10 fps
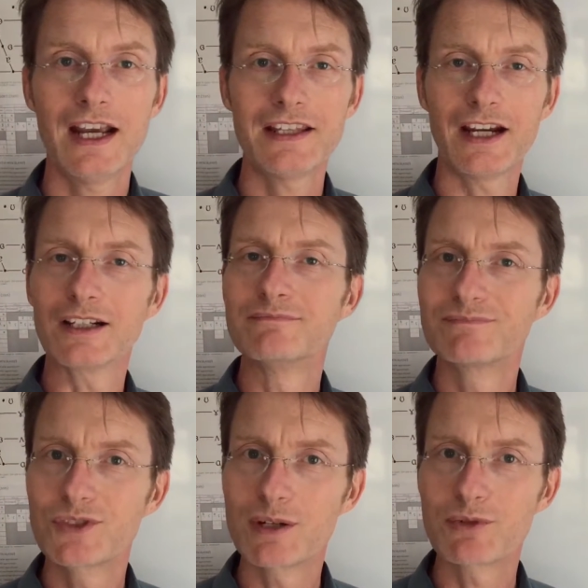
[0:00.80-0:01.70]
Hey there,
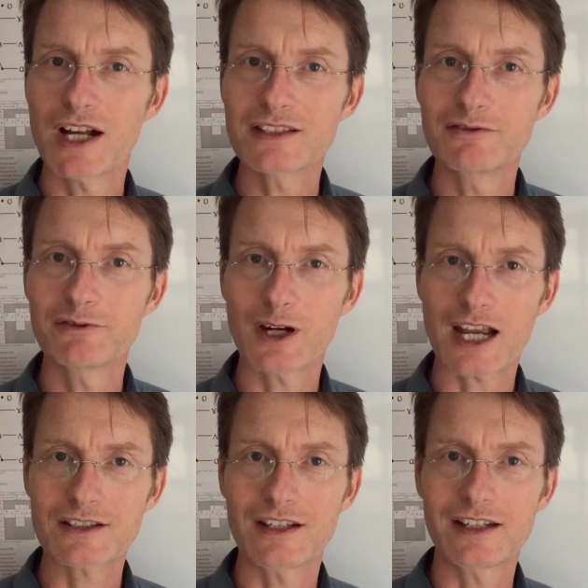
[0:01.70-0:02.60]
Jim Johnson for
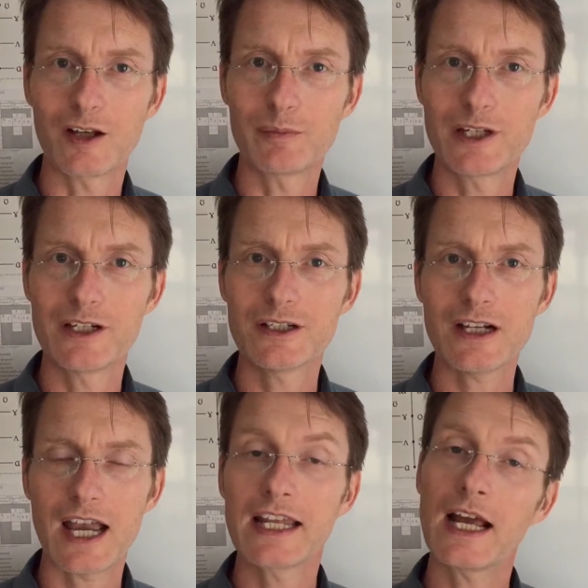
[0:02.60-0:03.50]
Accent Help
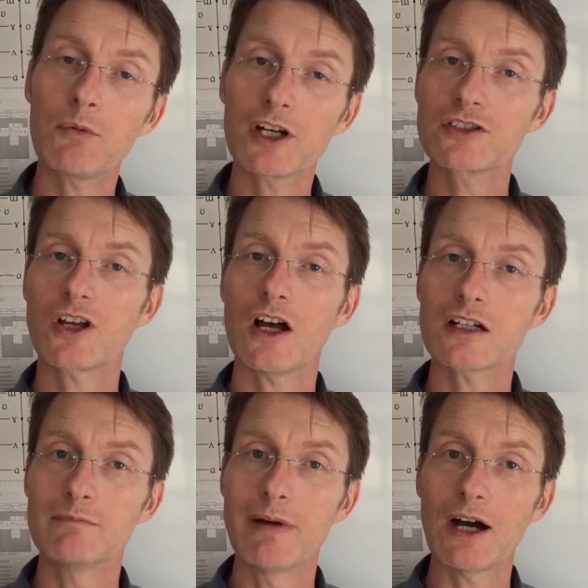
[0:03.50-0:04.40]
here, and I want to
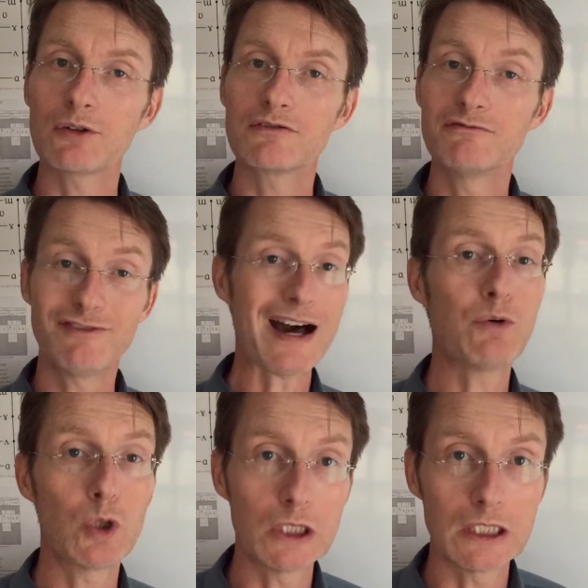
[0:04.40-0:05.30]
talk about
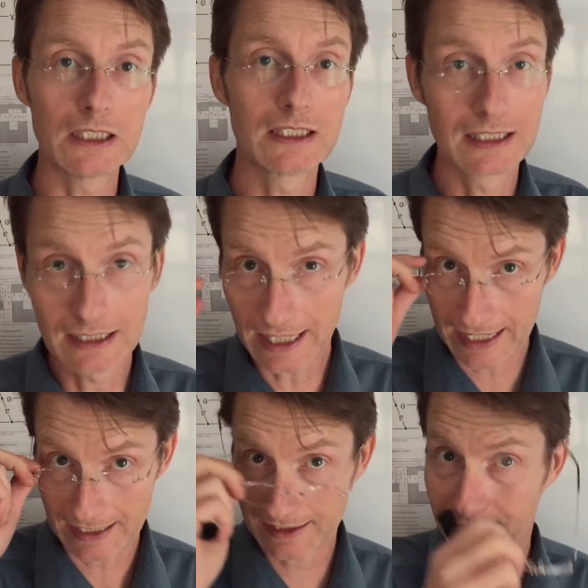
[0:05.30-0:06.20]
vowel
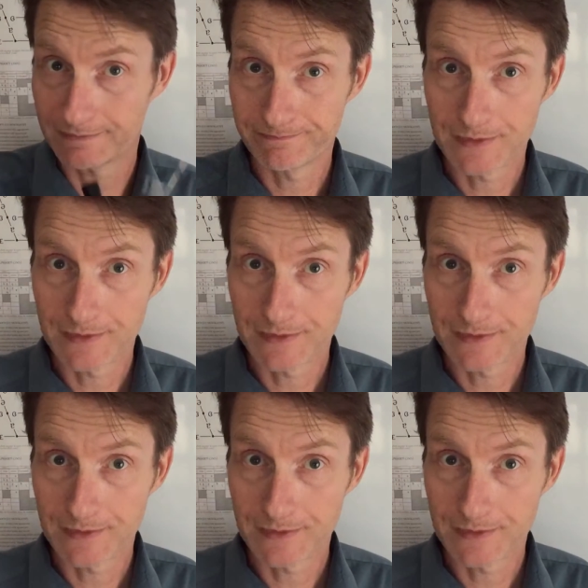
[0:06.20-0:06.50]
length.